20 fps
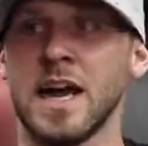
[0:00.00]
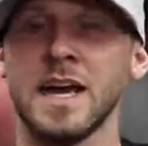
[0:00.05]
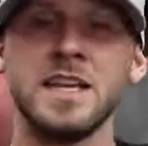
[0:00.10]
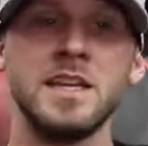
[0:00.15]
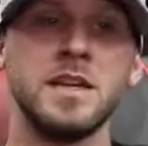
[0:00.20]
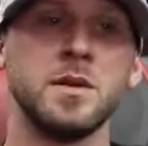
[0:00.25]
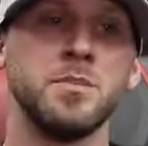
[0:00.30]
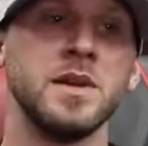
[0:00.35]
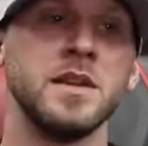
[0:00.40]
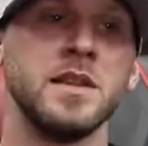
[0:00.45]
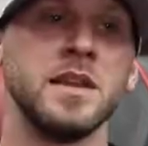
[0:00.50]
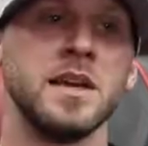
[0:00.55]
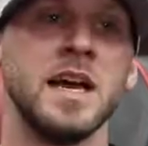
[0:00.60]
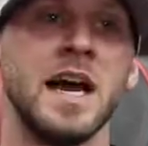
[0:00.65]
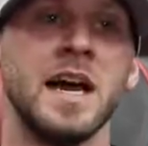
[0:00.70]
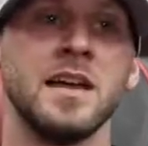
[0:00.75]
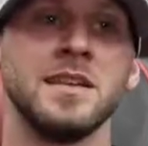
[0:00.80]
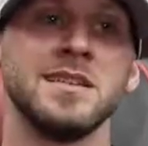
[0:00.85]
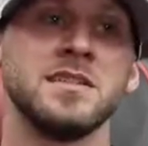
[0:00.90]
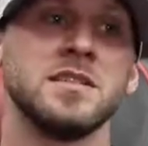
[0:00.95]
I need to be the
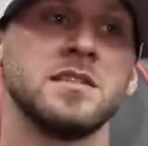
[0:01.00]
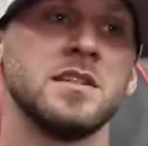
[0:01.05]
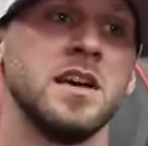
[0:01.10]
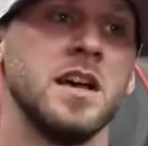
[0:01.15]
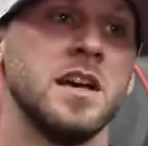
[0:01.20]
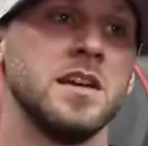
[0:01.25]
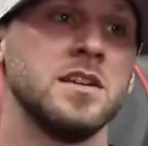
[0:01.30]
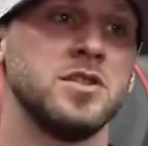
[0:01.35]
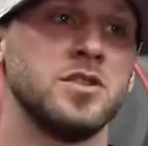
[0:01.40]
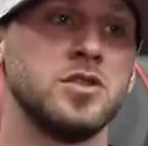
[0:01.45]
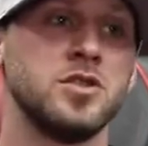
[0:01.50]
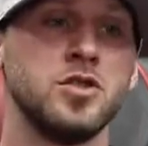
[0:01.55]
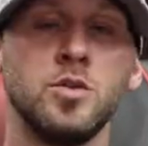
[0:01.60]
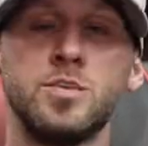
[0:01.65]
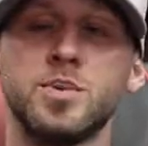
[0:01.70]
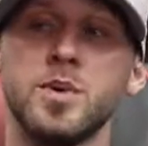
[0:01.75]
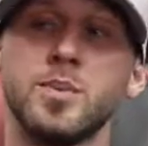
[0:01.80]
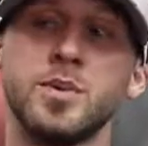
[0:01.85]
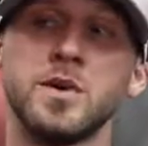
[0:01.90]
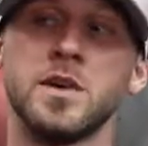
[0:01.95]
guy that's
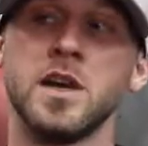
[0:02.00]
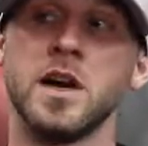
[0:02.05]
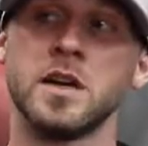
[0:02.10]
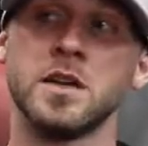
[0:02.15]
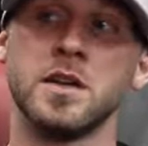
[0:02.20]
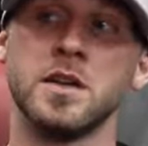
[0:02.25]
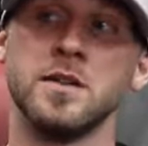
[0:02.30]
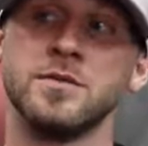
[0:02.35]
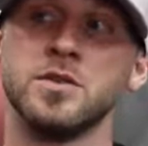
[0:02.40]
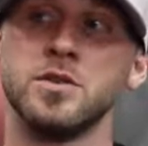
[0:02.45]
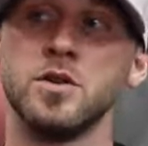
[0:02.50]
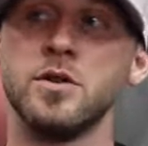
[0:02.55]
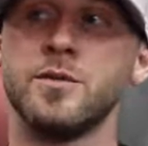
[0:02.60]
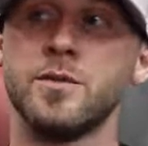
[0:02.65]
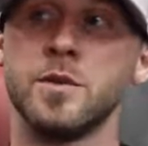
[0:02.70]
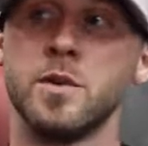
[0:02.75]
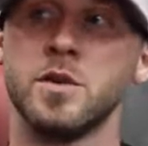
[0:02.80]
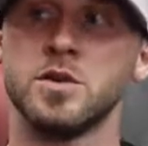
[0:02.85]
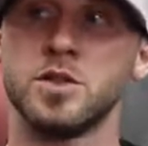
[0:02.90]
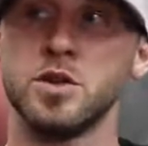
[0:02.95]
super productive,
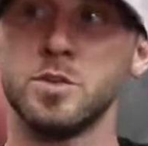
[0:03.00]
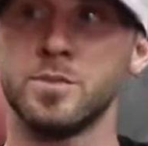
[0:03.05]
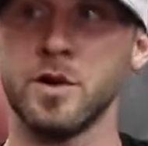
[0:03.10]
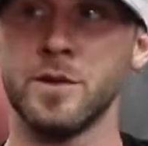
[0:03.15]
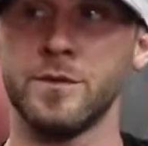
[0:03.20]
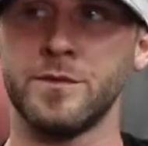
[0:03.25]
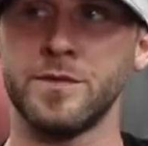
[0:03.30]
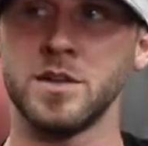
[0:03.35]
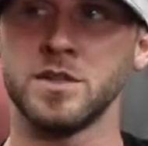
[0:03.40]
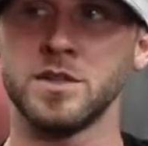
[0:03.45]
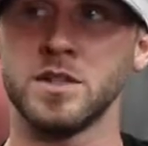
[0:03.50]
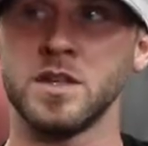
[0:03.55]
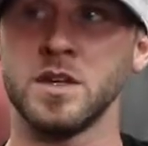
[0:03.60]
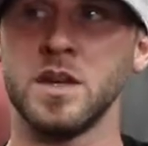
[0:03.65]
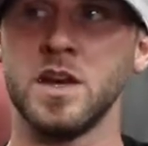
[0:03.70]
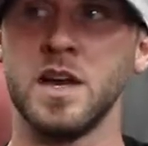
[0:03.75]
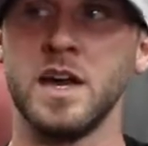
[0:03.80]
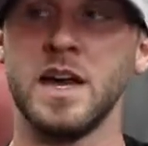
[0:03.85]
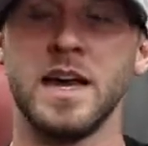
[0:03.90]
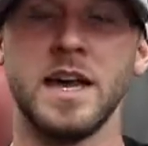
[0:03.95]
super
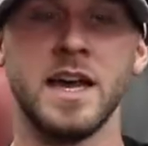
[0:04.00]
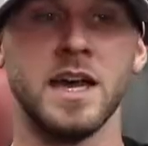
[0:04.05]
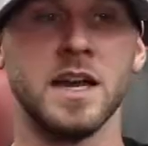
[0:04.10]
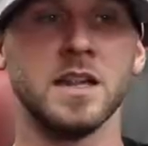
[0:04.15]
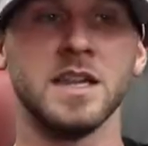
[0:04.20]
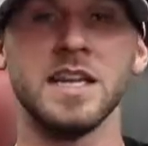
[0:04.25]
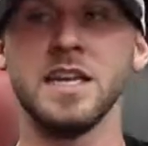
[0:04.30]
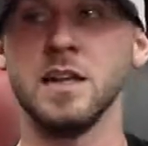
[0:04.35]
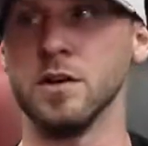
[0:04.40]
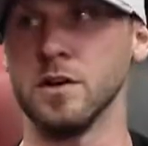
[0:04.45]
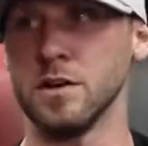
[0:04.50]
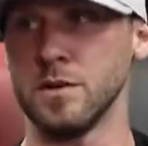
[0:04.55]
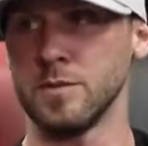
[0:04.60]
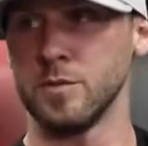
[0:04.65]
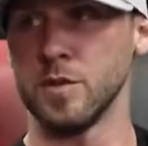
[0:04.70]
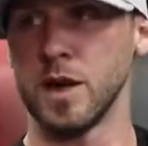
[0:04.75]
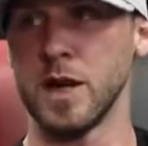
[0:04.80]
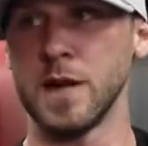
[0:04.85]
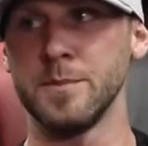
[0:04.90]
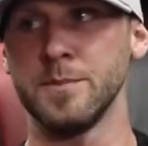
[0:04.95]
efficient, and a leader,
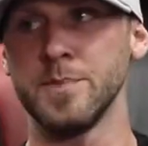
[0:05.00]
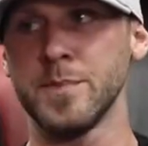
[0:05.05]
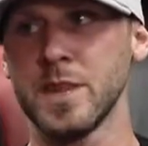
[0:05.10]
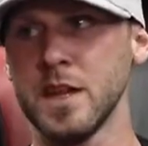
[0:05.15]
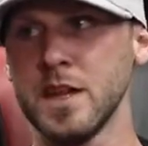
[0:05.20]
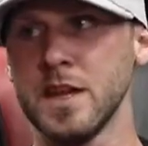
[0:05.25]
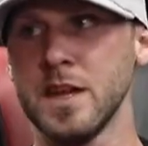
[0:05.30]
right?